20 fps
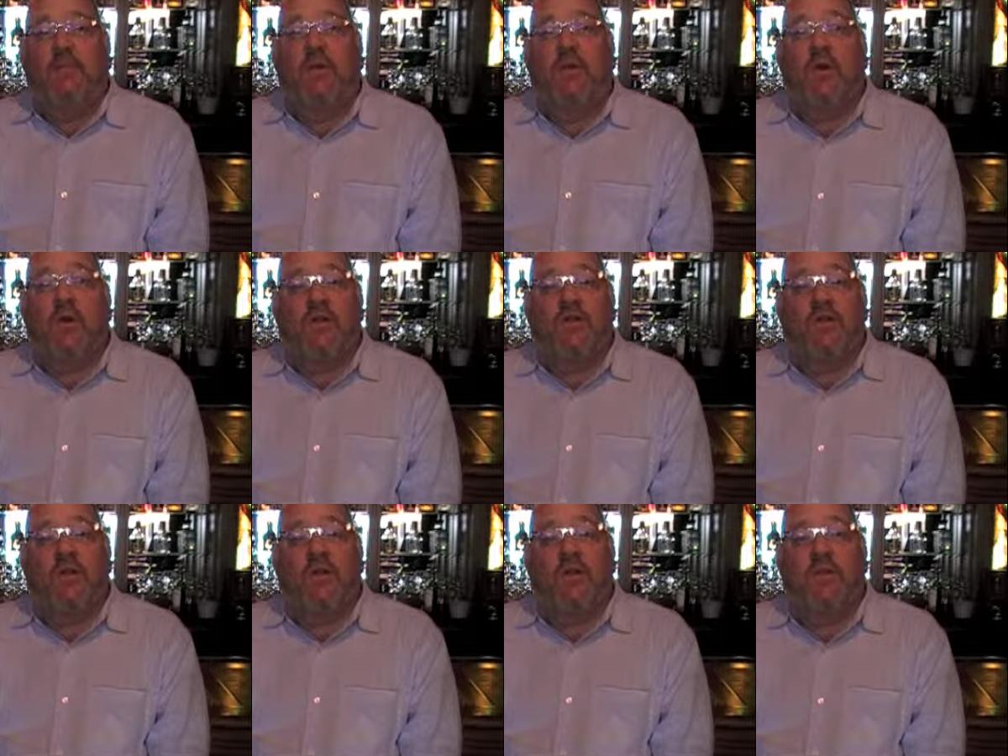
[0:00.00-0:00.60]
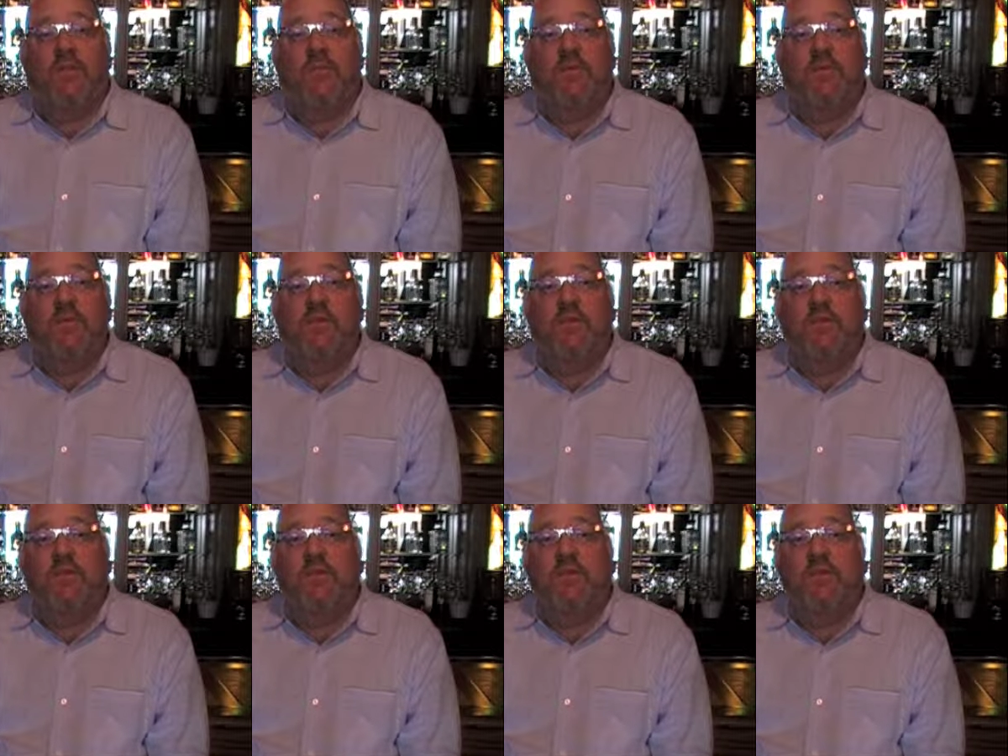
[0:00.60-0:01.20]
part of our
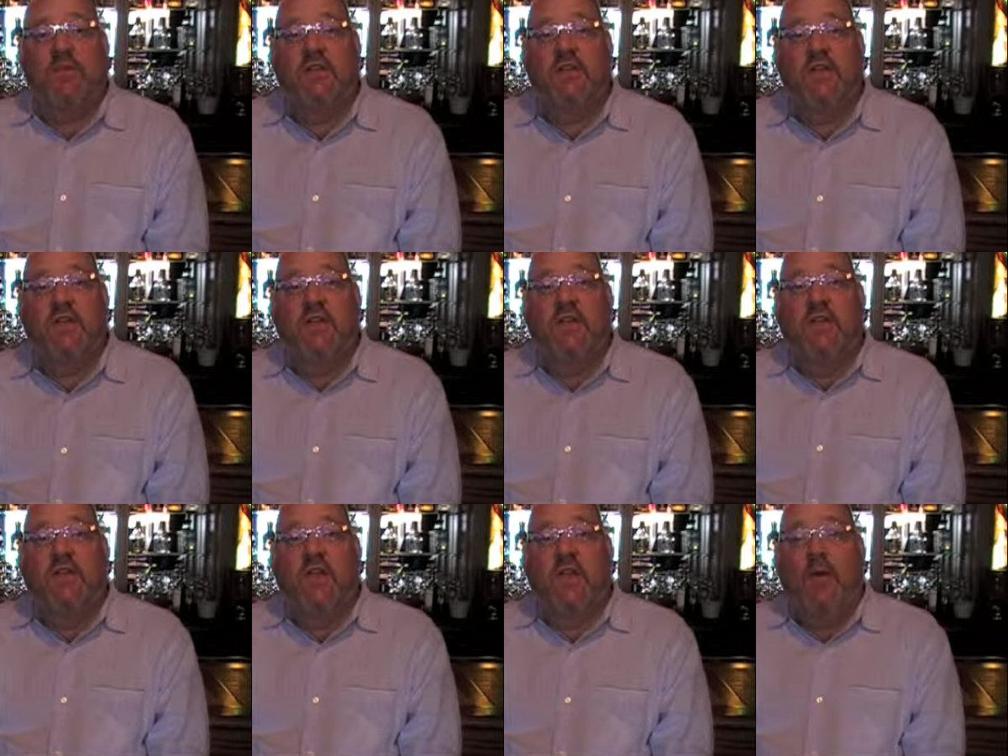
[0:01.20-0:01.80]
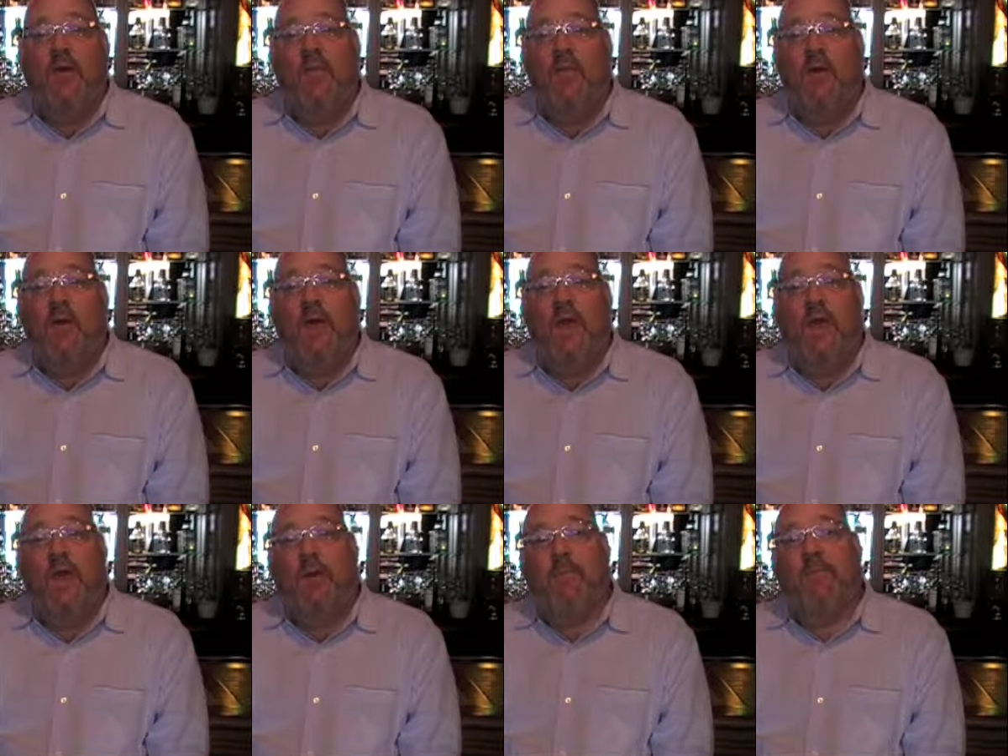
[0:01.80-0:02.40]
community, and we're
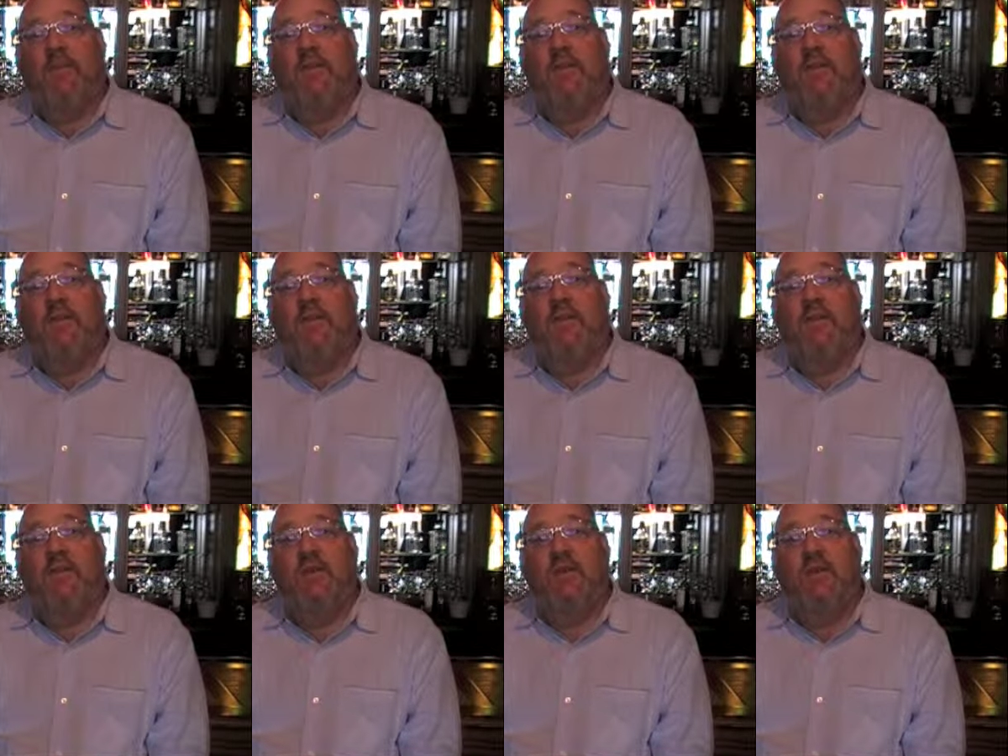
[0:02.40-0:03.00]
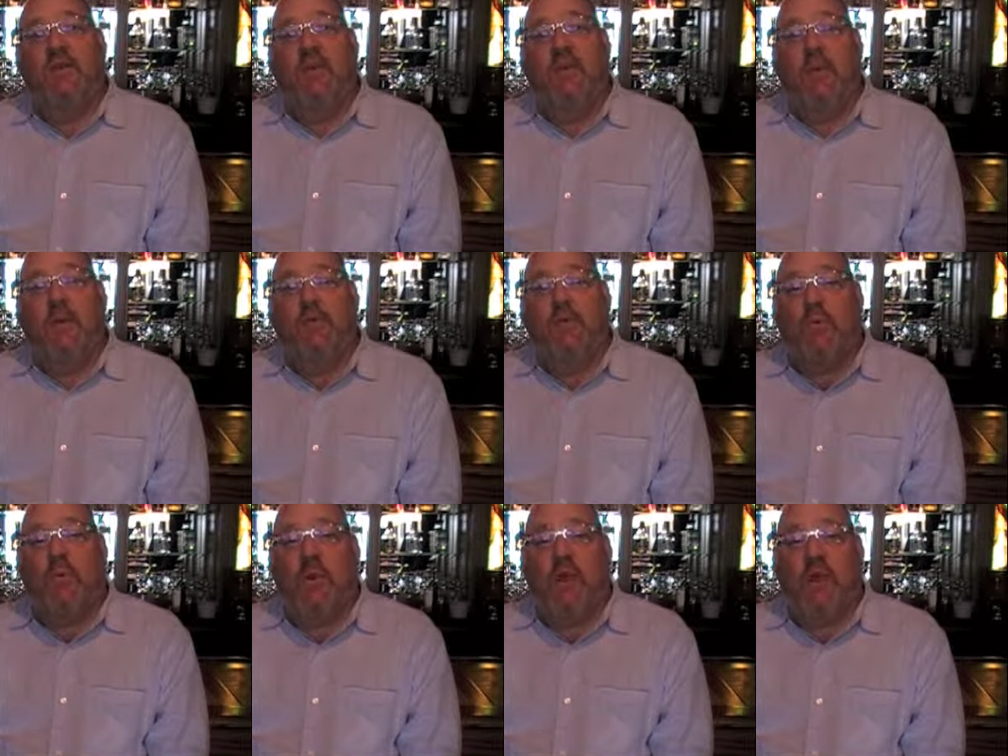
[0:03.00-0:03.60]
happy and
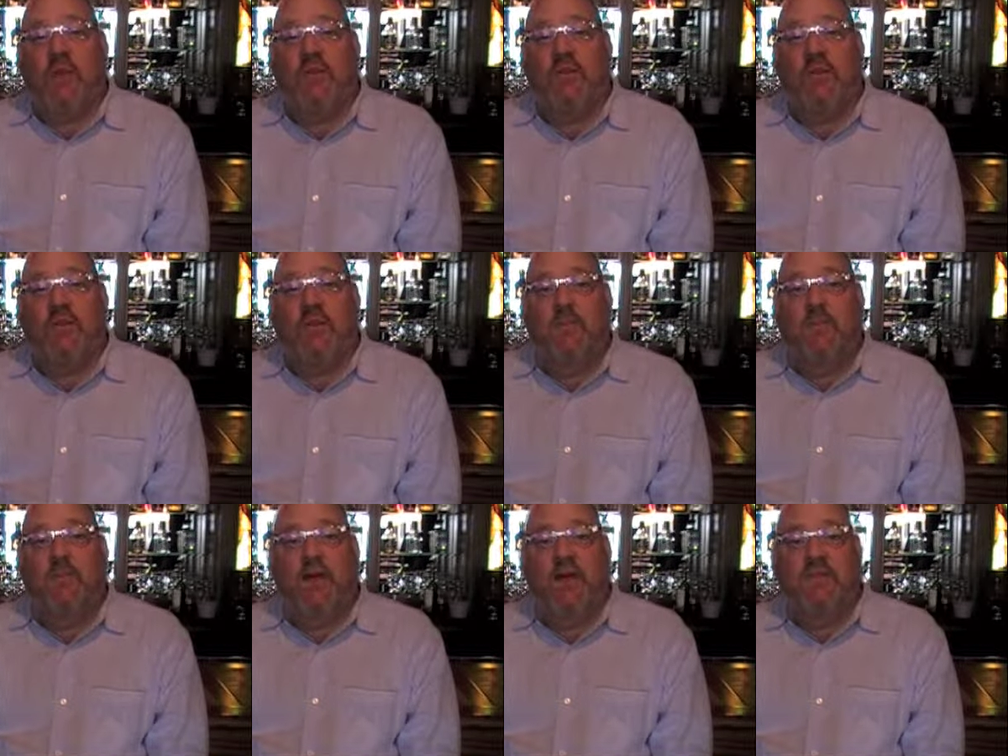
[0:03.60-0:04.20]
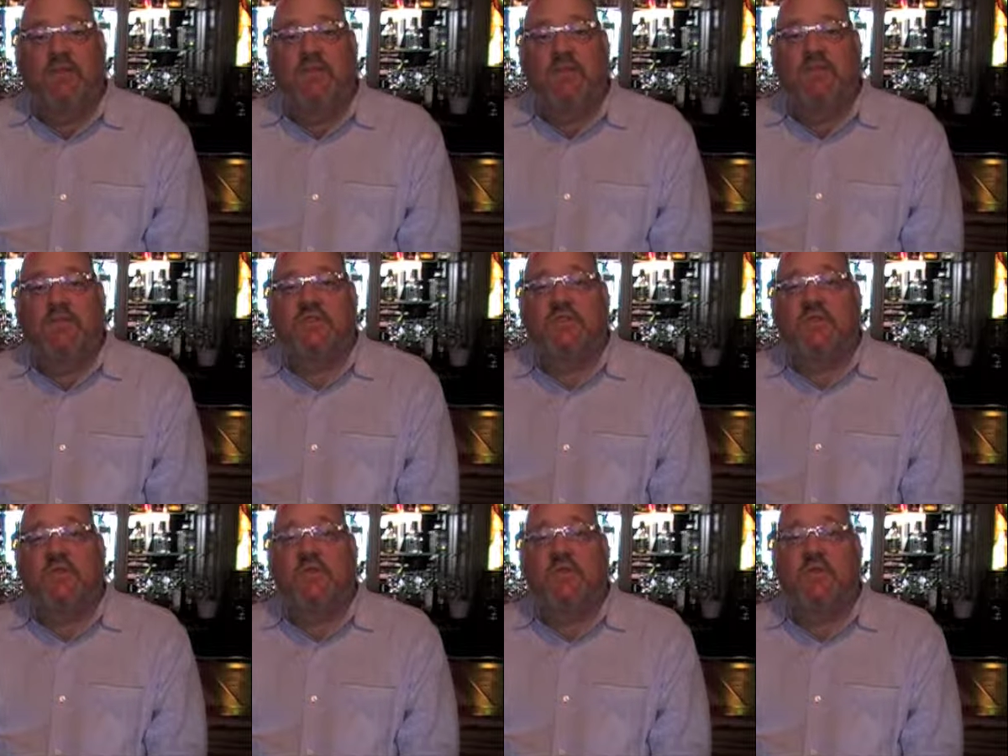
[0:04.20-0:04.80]
proud to give back to
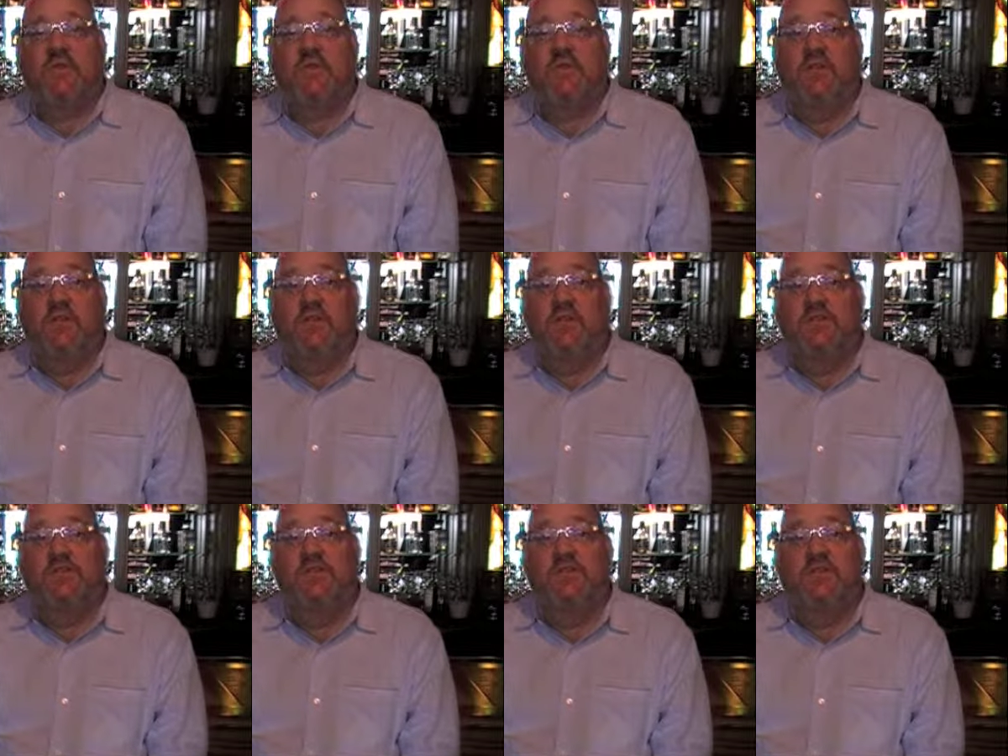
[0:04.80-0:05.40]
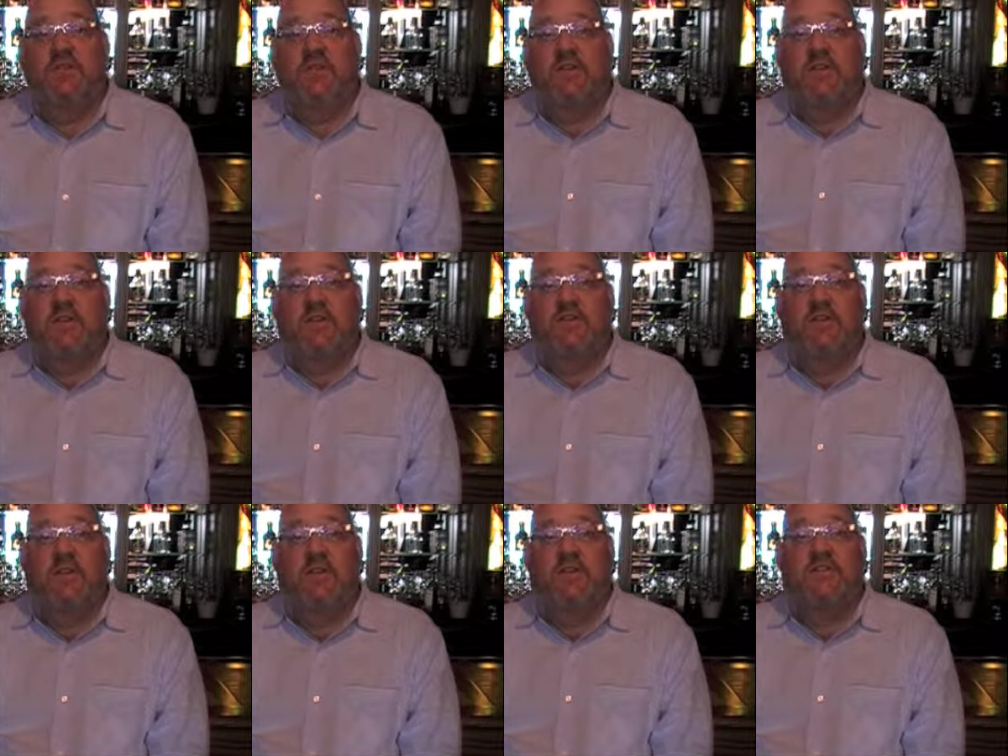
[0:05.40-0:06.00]
this community that's
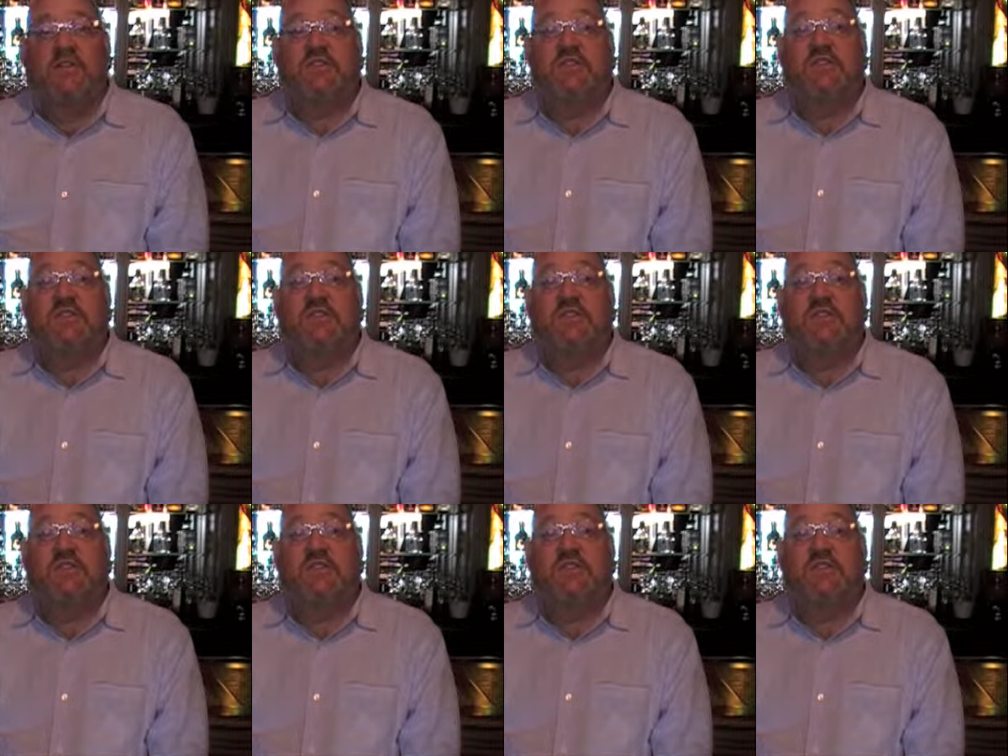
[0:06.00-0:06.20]
made it